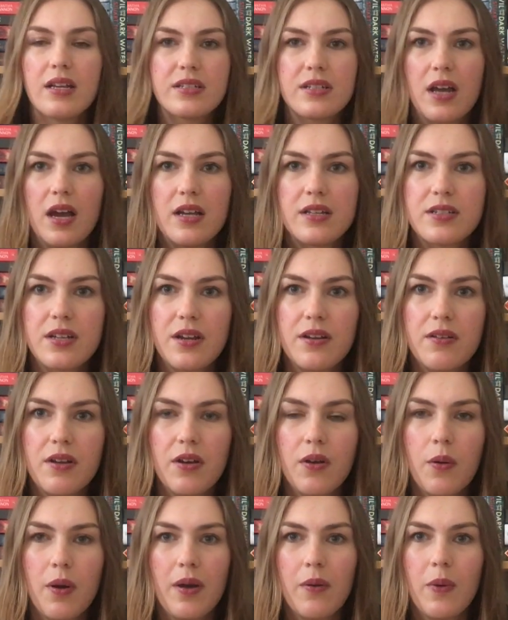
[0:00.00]
I don't know
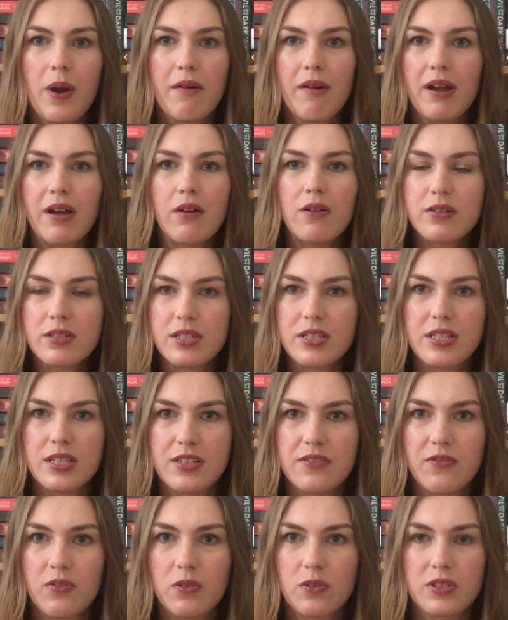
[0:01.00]
quite where I got to this
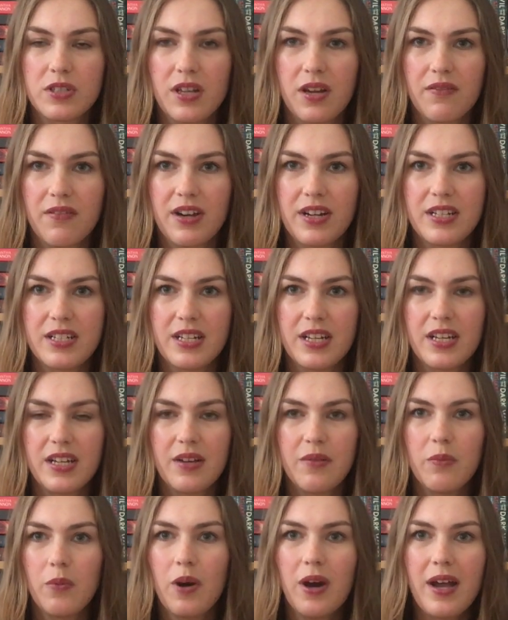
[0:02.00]
4-star rating
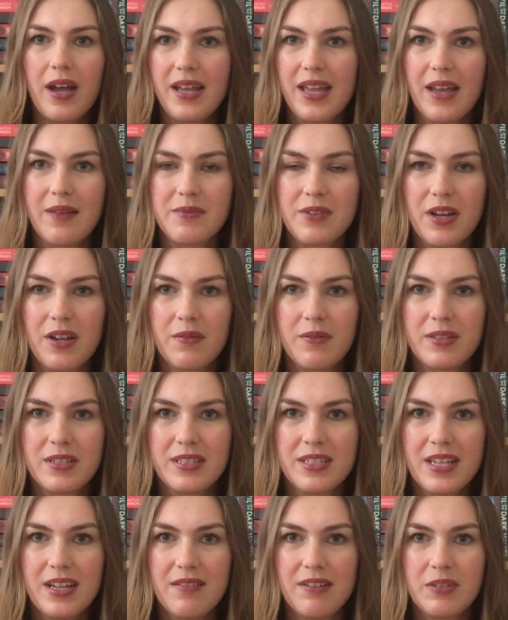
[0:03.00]
and why I kept going with the
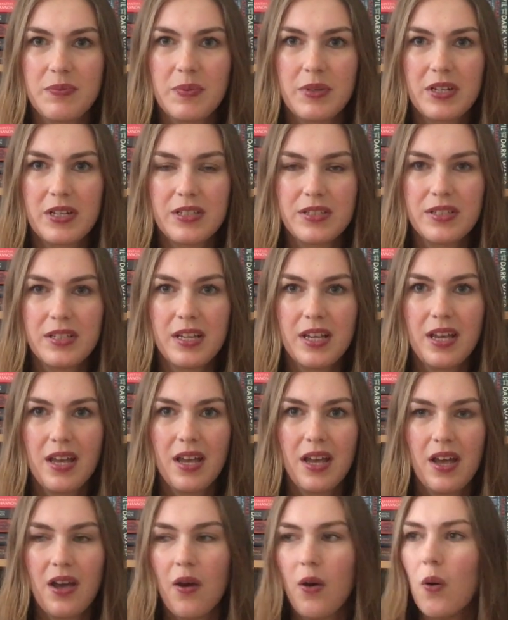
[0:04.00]
series, because
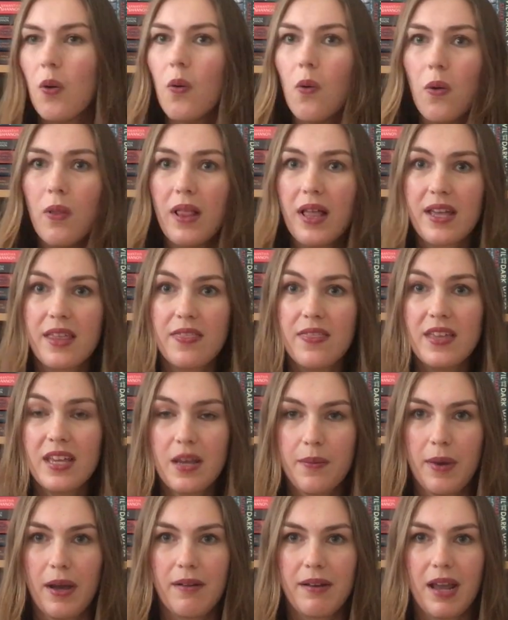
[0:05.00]
all I can think
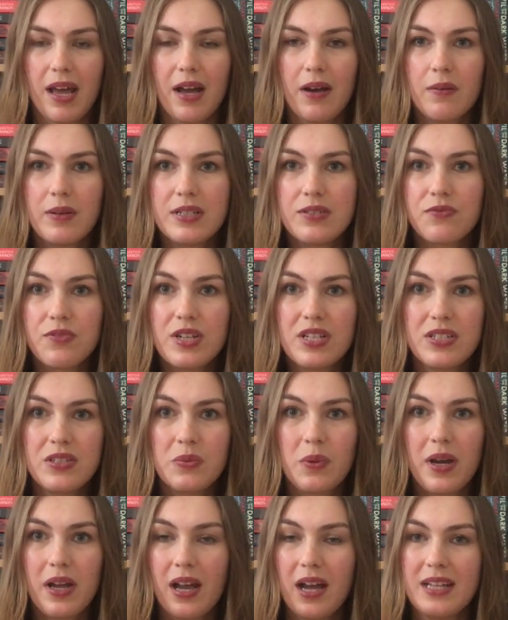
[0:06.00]
about now is reasons
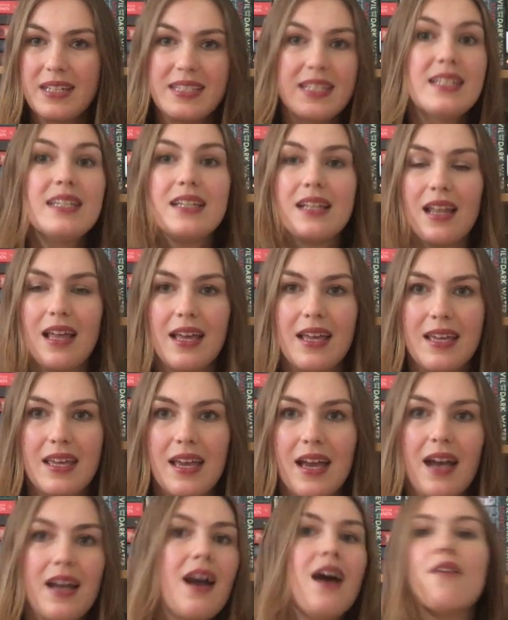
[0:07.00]
why I didn't like
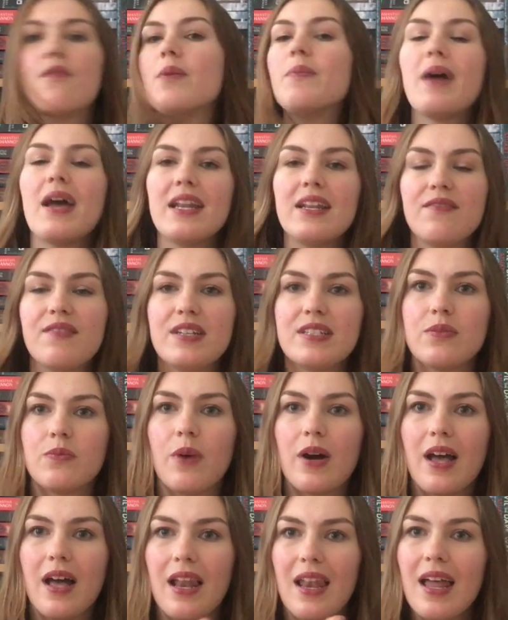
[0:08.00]
it. I can't remember any reason
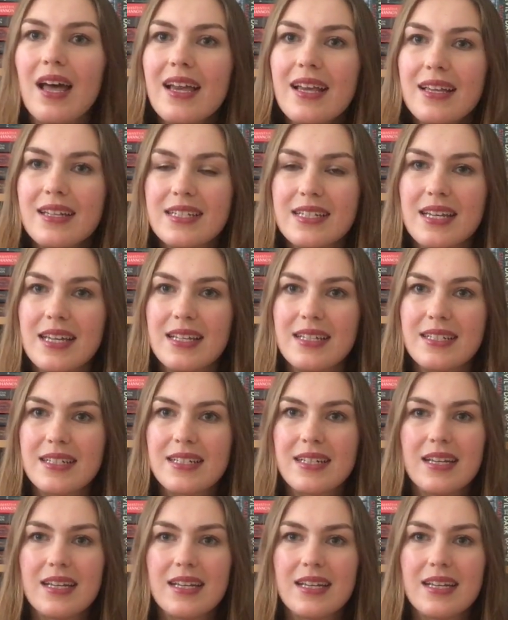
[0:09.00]
why I liked it.